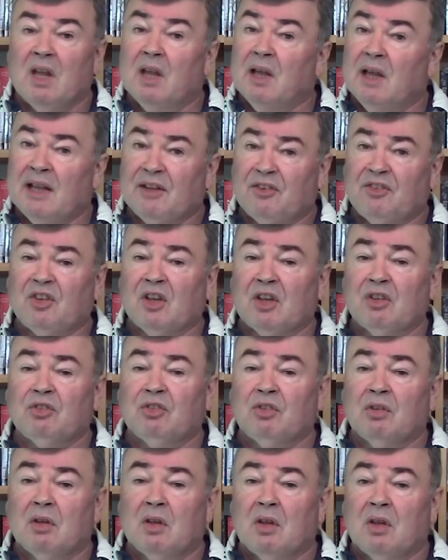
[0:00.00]
As
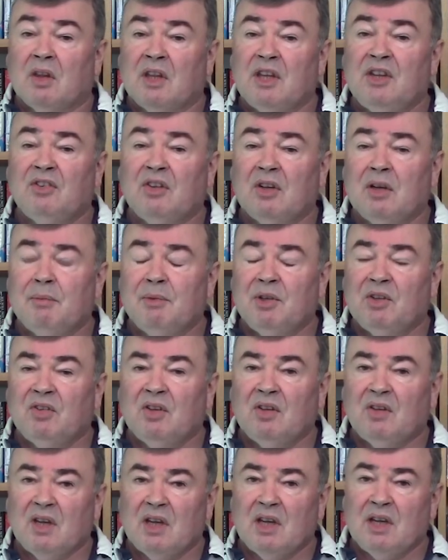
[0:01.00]
such, these are
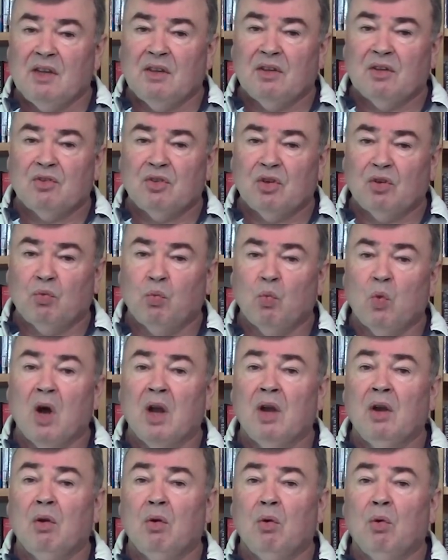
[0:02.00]
limited to either just
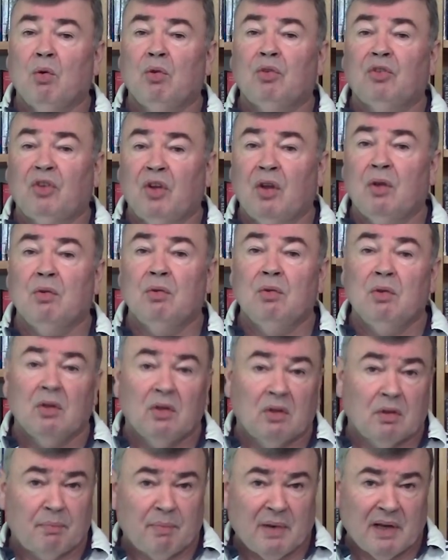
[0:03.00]
1 or 2
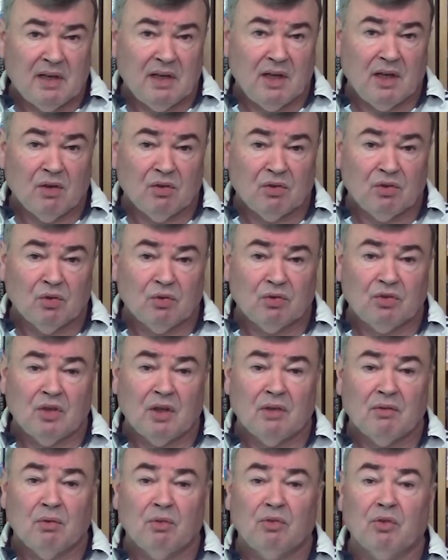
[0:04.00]
depending on your
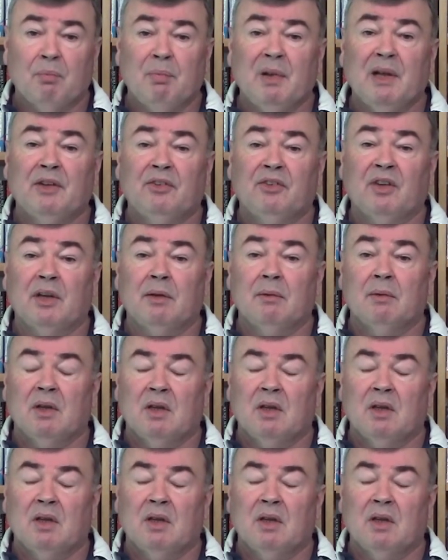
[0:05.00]
general's ability.